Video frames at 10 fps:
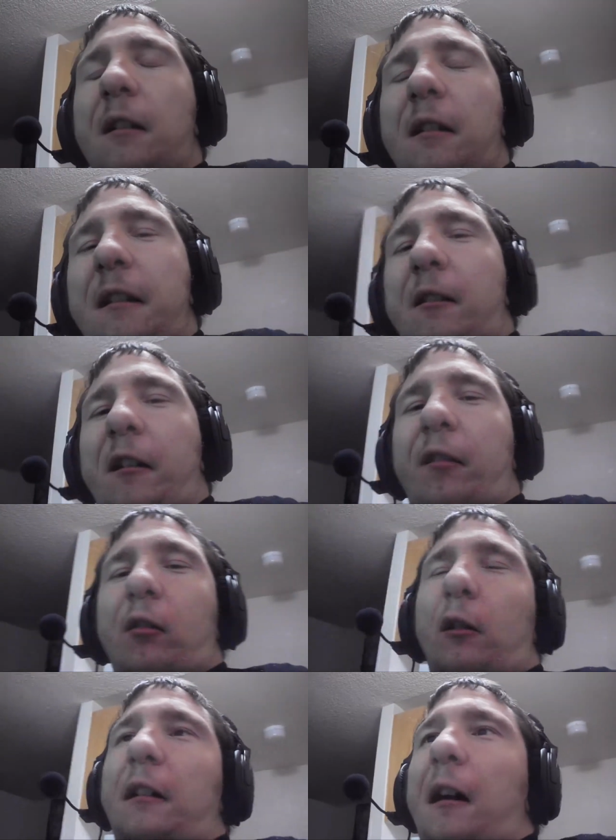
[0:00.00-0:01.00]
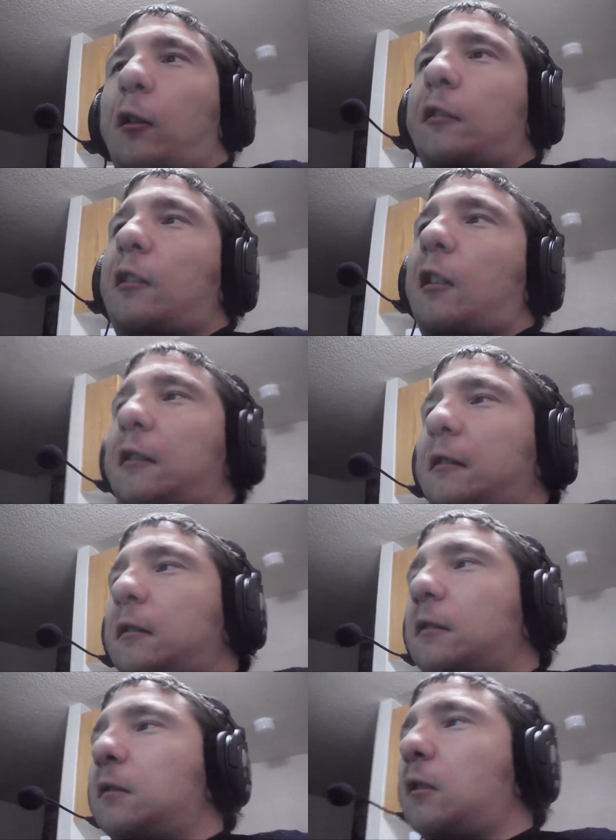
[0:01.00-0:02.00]
Hello everyone, I was just
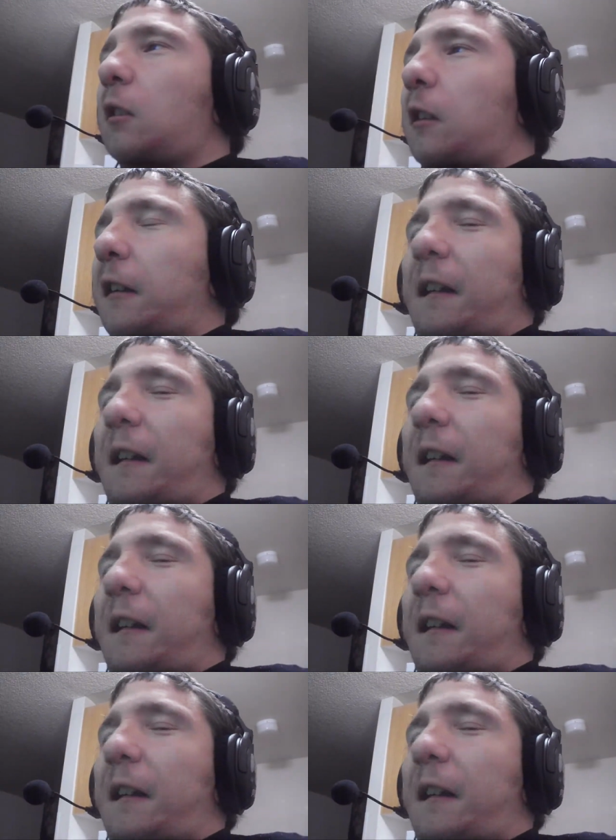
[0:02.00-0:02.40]
uh,